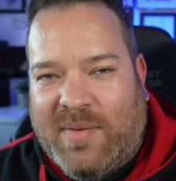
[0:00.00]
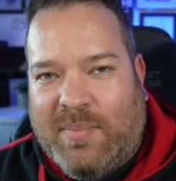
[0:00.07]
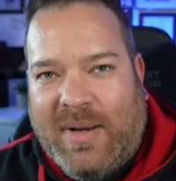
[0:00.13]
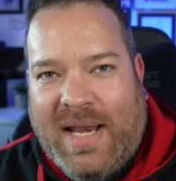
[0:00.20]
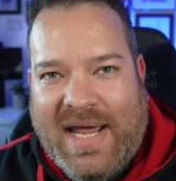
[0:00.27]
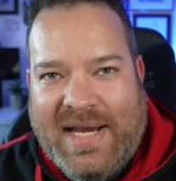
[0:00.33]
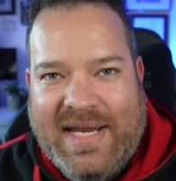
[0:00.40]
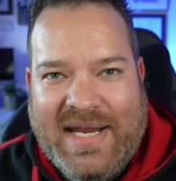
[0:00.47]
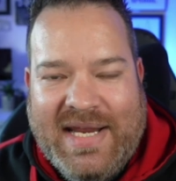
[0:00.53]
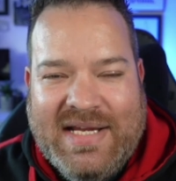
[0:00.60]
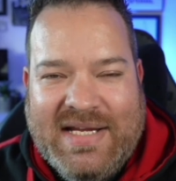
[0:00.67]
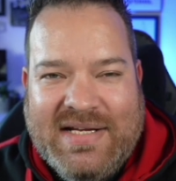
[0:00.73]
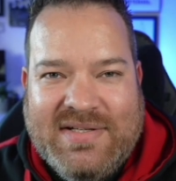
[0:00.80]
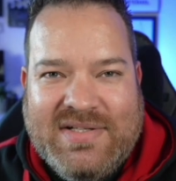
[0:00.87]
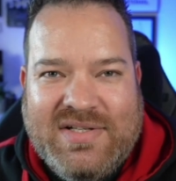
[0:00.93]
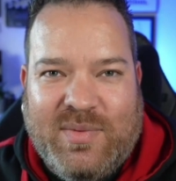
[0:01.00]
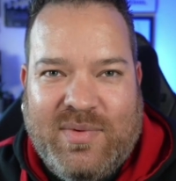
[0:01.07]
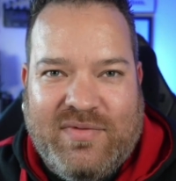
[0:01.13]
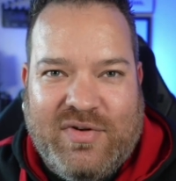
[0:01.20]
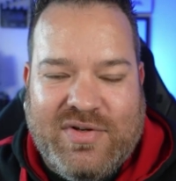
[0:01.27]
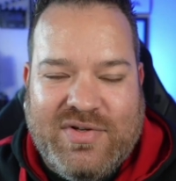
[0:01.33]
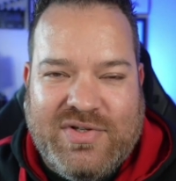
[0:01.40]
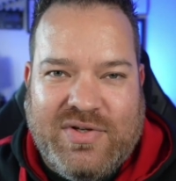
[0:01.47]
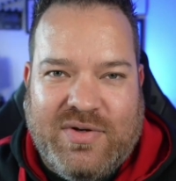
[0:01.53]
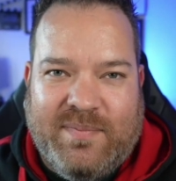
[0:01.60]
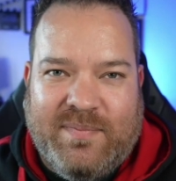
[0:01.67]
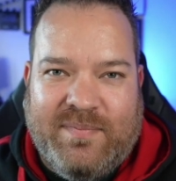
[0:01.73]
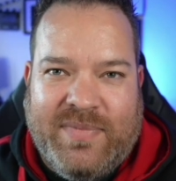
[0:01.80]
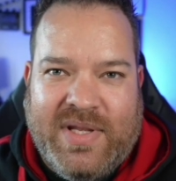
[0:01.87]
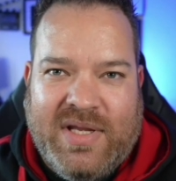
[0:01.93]
planning. So we've done
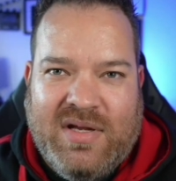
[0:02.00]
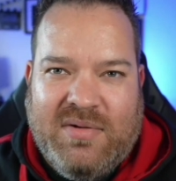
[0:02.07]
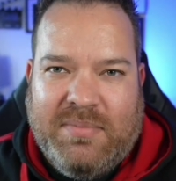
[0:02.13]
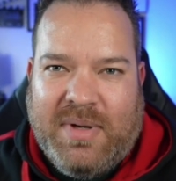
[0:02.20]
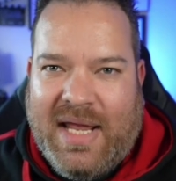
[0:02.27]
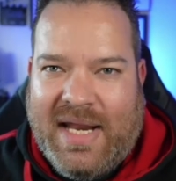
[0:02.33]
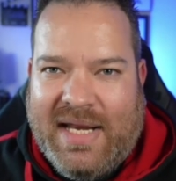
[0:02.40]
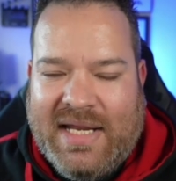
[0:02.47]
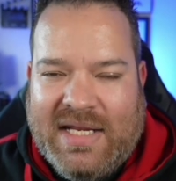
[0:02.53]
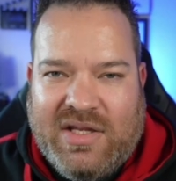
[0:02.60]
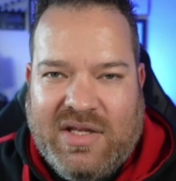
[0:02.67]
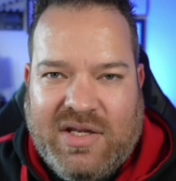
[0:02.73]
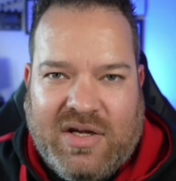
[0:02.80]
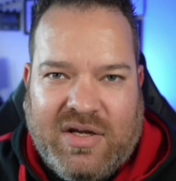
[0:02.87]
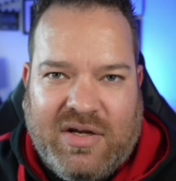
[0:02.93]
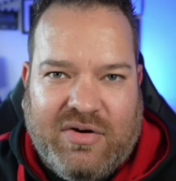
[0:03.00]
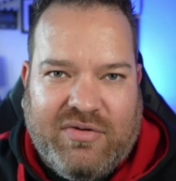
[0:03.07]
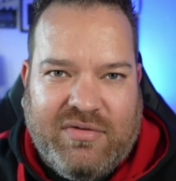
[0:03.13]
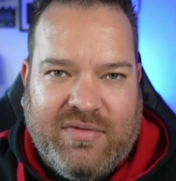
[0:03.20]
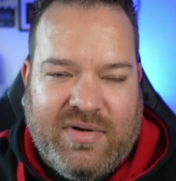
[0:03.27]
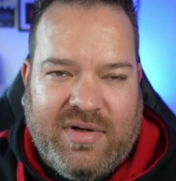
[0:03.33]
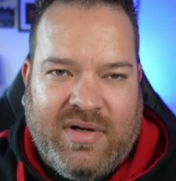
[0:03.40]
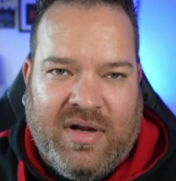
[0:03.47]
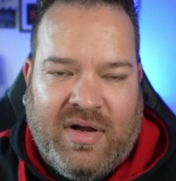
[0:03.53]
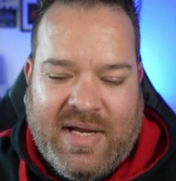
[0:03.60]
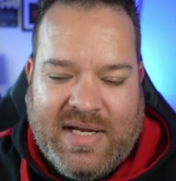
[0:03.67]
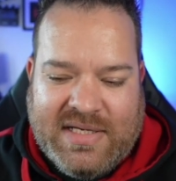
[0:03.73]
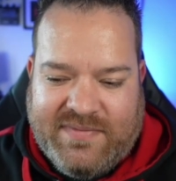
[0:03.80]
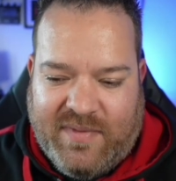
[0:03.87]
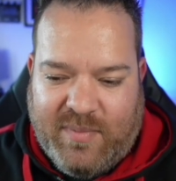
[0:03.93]
some planning. You can, you know,
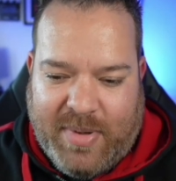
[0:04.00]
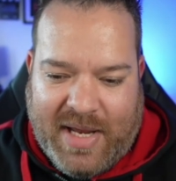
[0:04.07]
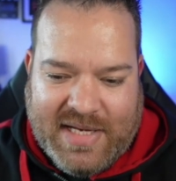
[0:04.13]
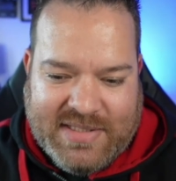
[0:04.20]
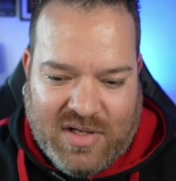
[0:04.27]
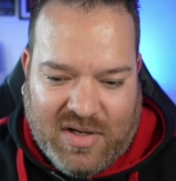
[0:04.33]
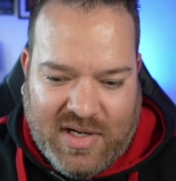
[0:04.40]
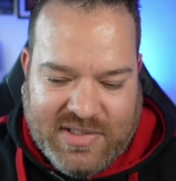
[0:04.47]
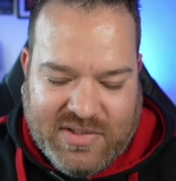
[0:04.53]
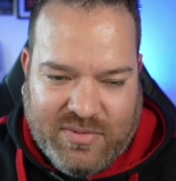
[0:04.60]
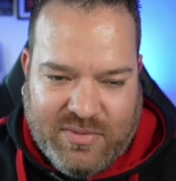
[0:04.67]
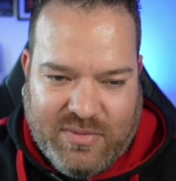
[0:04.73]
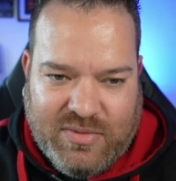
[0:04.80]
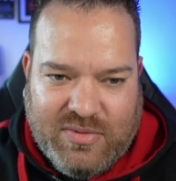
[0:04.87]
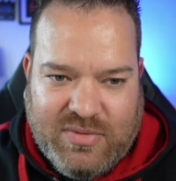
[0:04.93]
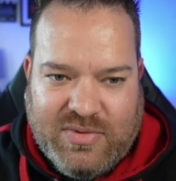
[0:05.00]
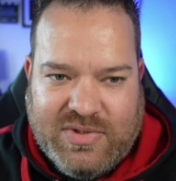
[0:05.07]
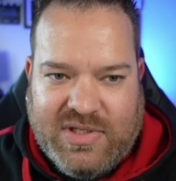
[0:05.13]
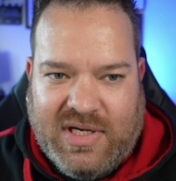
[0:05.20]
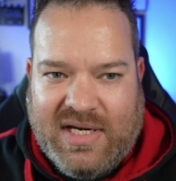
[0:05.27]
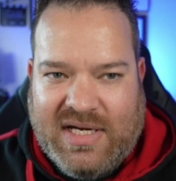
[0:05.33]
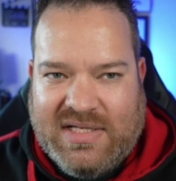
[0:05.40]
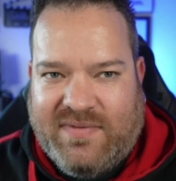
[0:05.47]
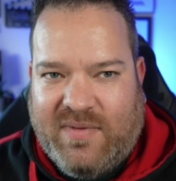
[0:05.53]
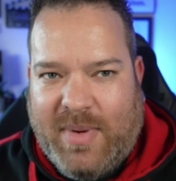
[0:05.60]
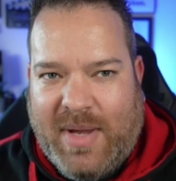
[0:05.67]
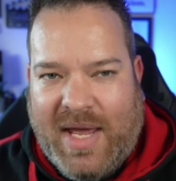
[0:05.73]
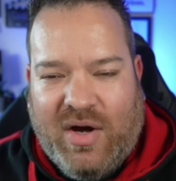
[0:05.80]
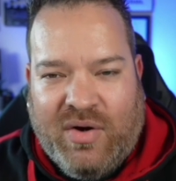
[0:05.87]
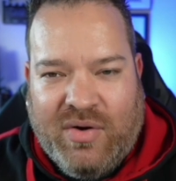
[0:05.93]
ask for better titles. You can ask for
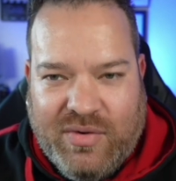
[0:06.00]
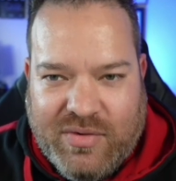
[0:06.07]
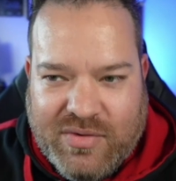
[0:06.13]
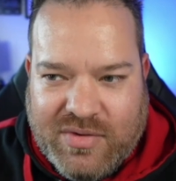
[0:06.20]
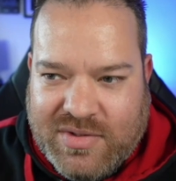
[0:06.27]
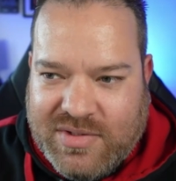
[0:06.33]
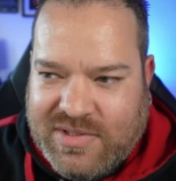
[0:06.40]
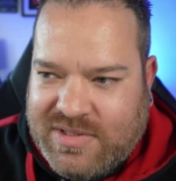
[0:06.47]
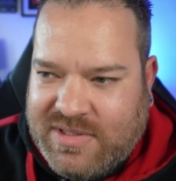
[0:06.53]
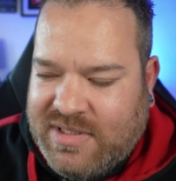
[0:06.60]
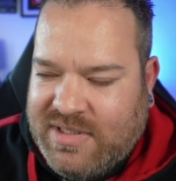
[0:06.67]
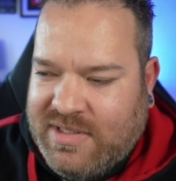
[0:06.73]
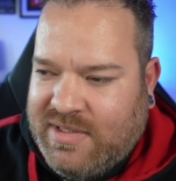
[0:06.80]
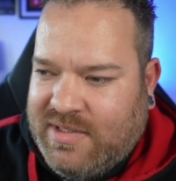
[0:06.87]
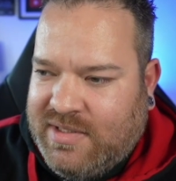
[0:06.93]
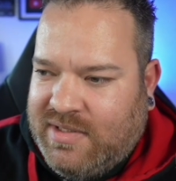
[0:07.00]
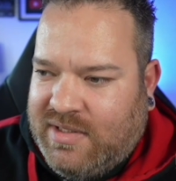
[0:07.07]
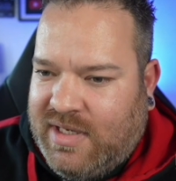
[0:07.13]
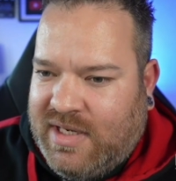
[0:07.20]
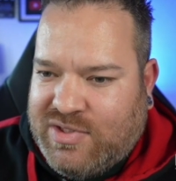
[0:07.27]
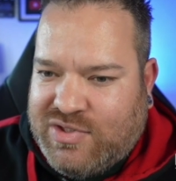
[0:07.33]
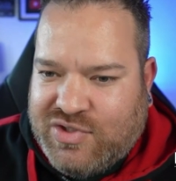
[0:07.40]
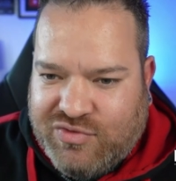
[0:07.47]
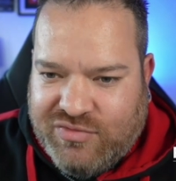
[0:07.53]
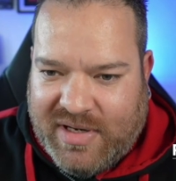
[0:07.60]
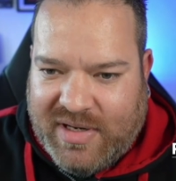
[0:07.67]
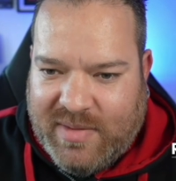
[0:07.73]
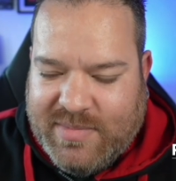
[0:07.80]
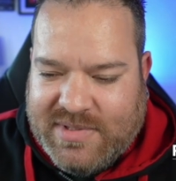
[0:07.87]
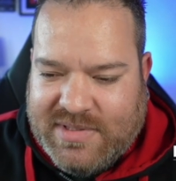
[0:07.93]
better hooks,
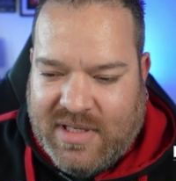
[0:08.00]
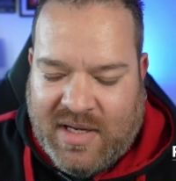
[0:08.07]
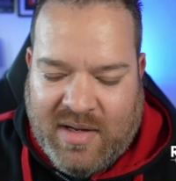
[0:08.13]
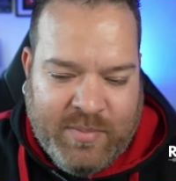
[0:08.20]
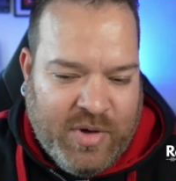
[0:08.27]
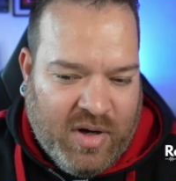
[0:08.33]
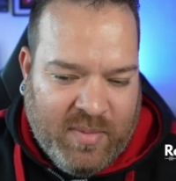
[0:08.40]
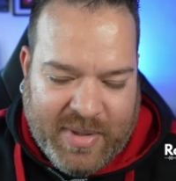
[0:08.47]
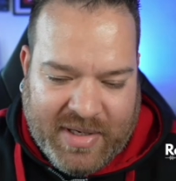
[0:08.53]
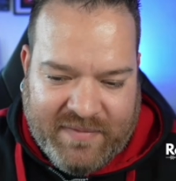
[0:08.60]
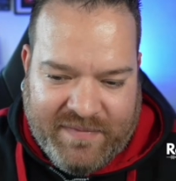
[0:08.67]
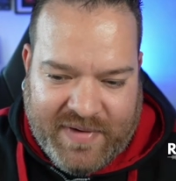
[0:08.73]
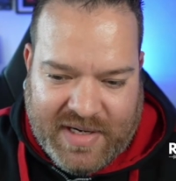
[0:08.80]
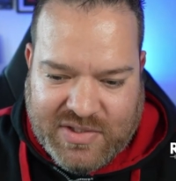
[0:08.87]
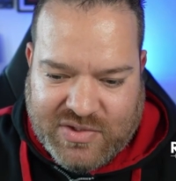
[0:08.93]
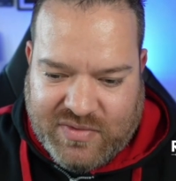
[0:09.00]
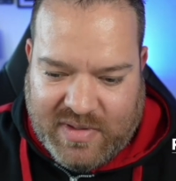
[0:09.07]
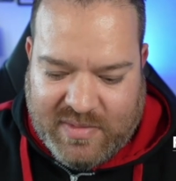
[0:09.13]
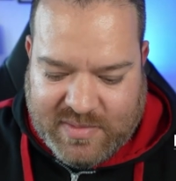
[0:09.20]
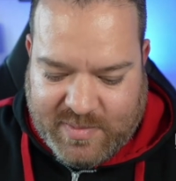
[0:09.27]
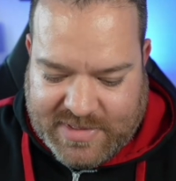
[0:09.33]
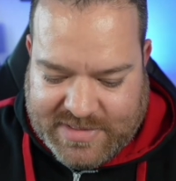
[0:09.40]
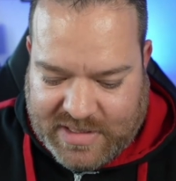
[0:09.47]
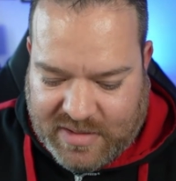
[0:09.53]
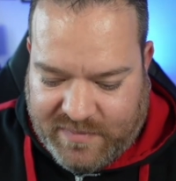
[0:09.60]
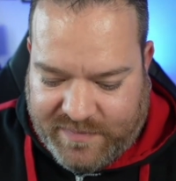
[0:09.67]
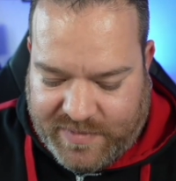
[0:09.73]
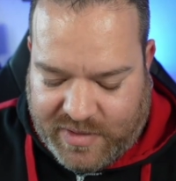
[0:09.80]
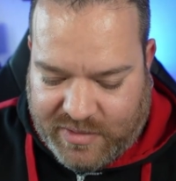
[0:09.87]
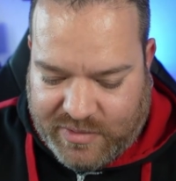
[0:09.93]
scripts. I'm not a big fan of scripts
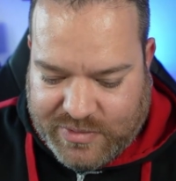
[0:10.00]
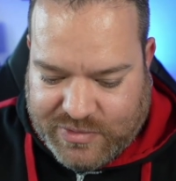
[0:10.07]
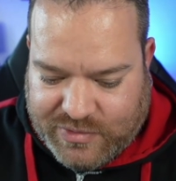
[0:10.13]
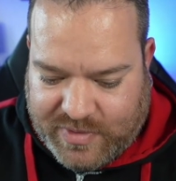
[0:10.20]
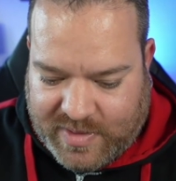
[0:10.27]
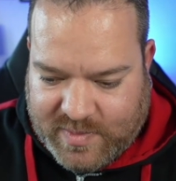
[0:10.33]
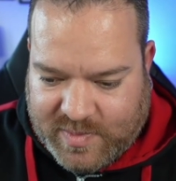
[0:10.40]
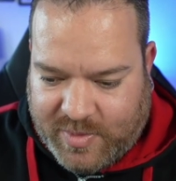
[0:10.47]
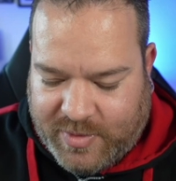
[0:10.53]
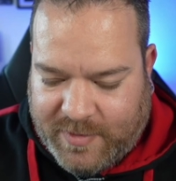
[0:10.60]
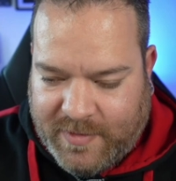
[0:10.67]
myself. I don't use scripts, but